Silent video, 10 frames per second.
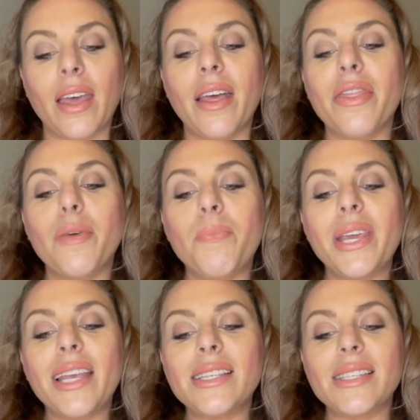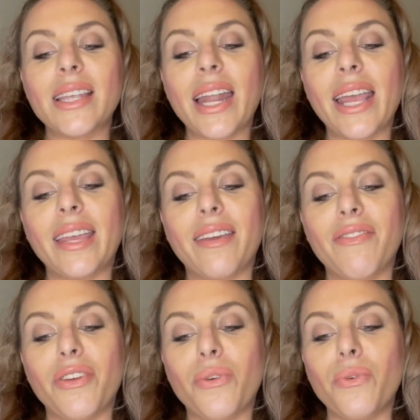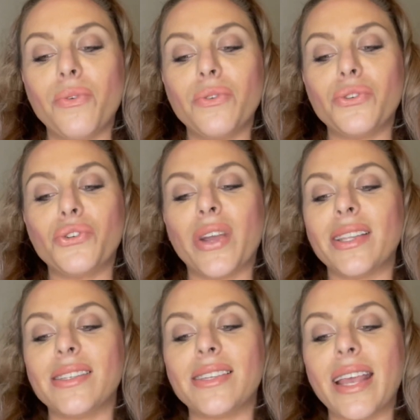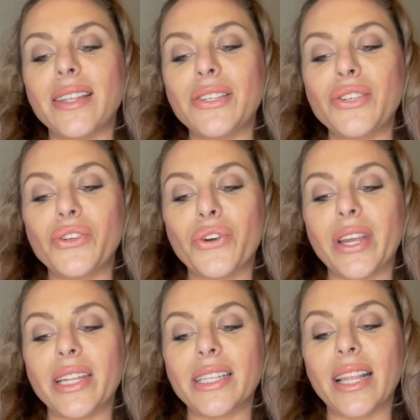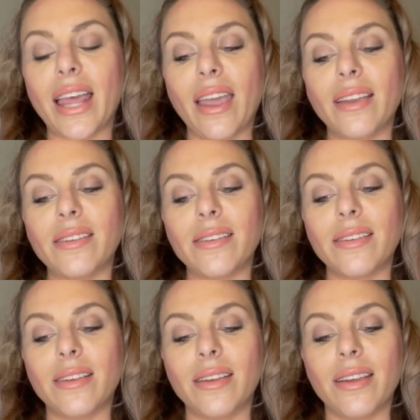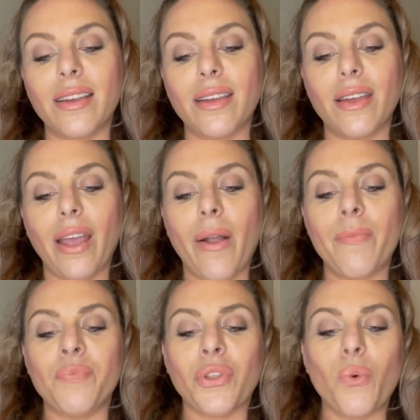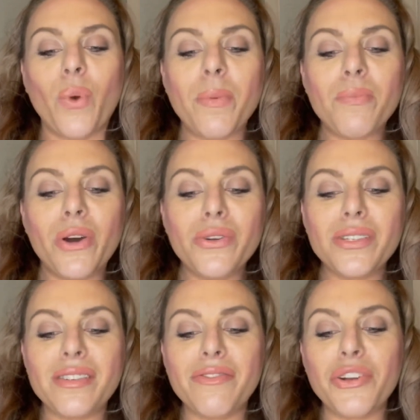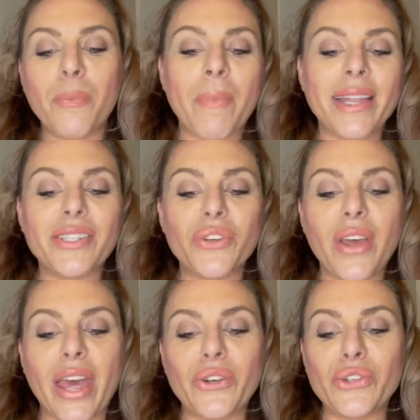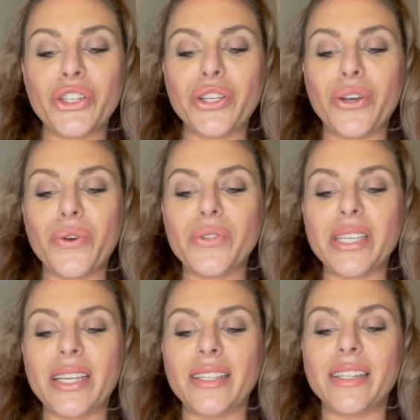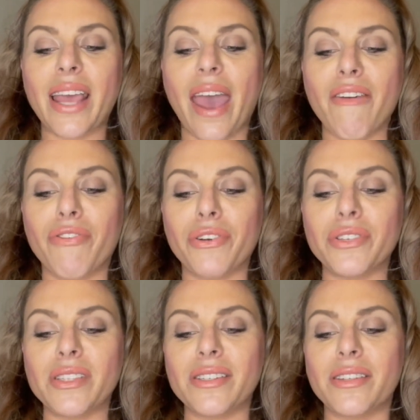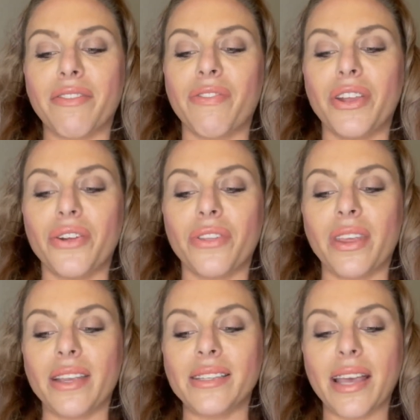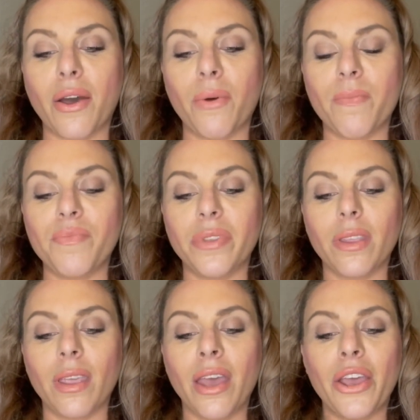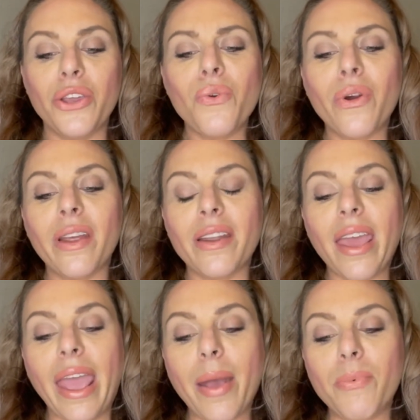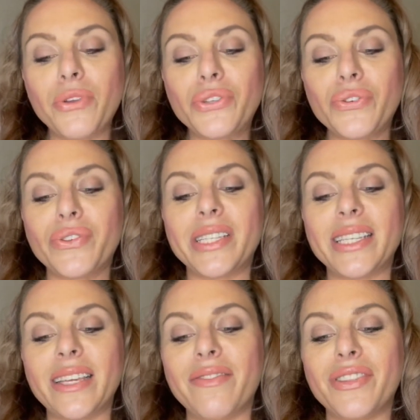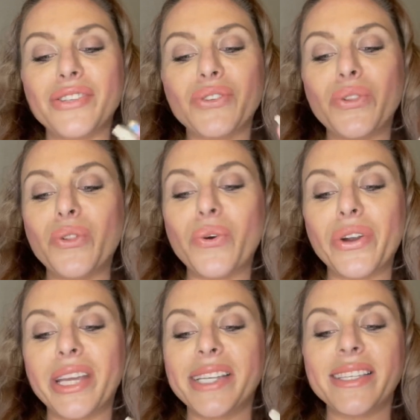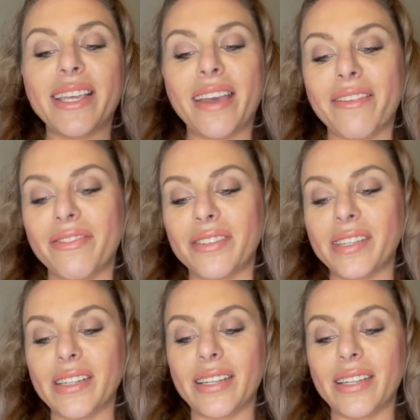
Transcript: The peace that I give you transcends your intellect. When most of your mental energy goes into efforts to figure things out, you are unable to receive this glorious gift.